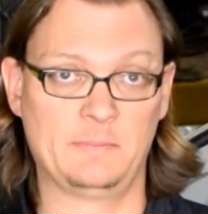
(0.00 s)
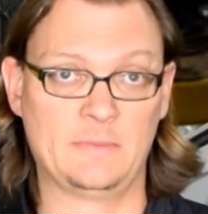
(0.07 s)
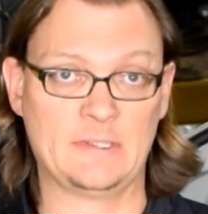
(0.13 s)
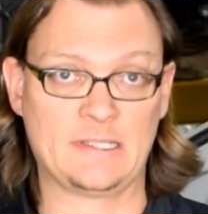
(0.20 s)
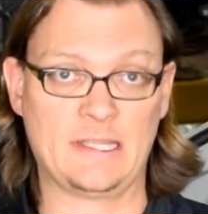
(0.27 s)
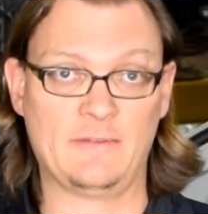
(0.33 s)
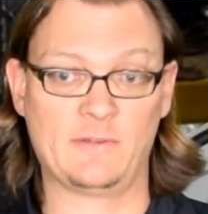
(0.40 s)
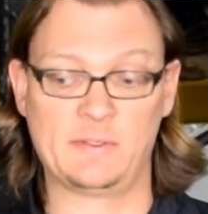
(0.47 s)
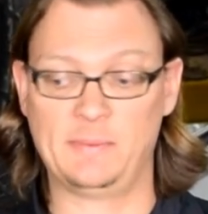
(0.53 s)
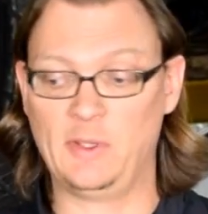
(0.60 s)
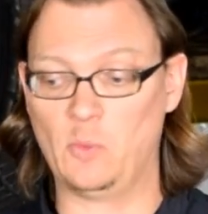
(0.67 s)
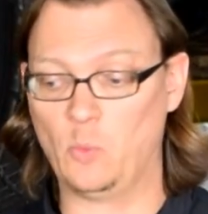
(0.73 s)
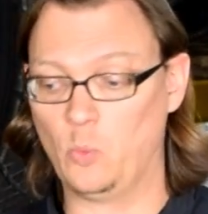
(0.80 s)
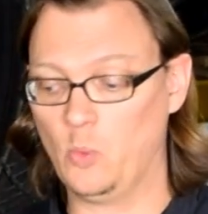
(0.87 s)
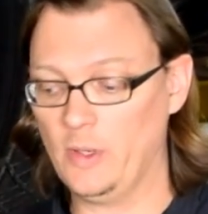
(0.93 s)
just kind of
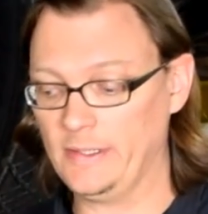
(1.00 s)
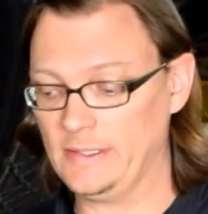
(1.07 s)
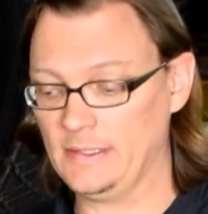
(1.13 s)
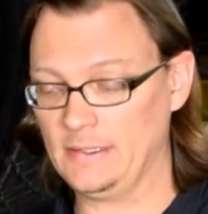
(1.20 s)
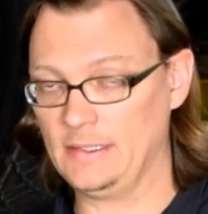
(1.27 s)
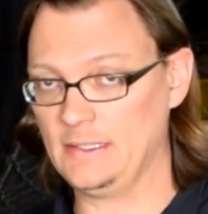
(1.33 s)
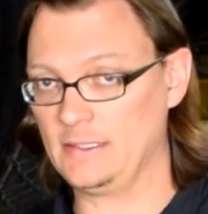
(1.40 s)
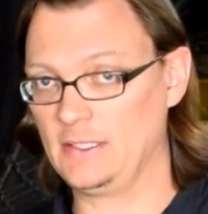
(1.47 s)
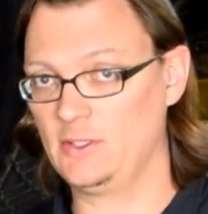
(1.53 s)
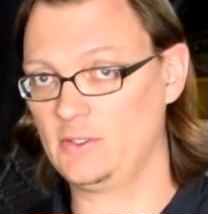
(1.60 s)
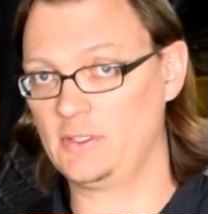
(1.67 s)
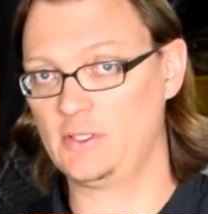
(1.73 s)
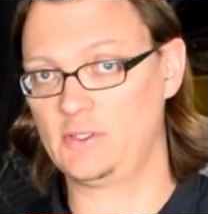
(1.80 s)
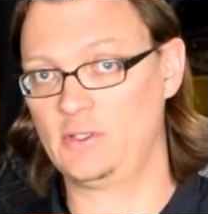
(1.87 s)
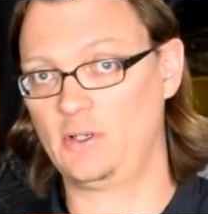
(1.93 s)
explain what these gear
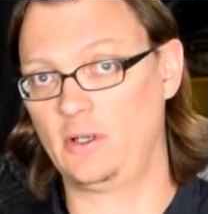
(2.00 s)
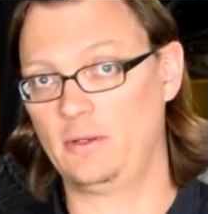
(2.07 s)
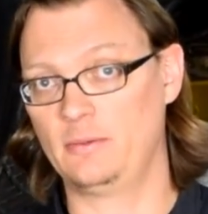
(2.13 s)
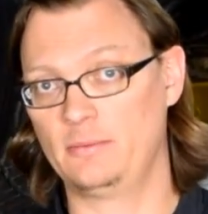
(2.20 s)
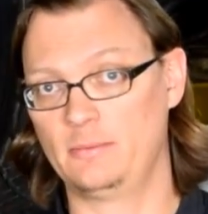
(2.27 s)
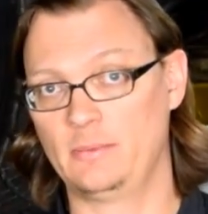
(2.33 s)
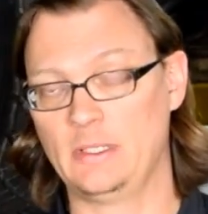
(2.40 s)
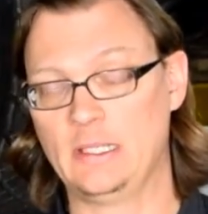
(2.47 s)
sets are